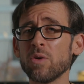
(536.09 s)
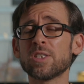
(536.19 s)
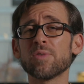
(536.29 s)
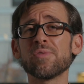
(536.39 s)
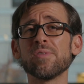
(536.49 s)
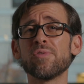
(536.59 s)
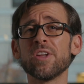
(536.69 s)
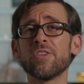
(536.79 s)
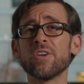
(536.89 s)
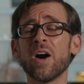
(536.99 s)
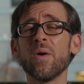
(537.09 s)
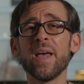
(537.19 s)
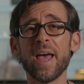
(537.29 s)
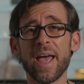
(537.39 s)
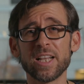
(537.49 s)
so feel free to go
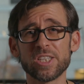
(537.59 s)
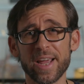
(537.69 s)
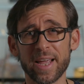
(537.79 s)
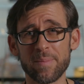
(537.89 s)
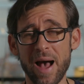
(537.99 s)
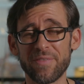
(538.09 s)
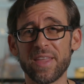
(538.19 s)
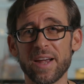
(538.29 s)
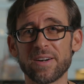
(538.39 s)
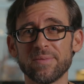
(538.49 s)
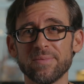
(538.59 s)
and check them out there.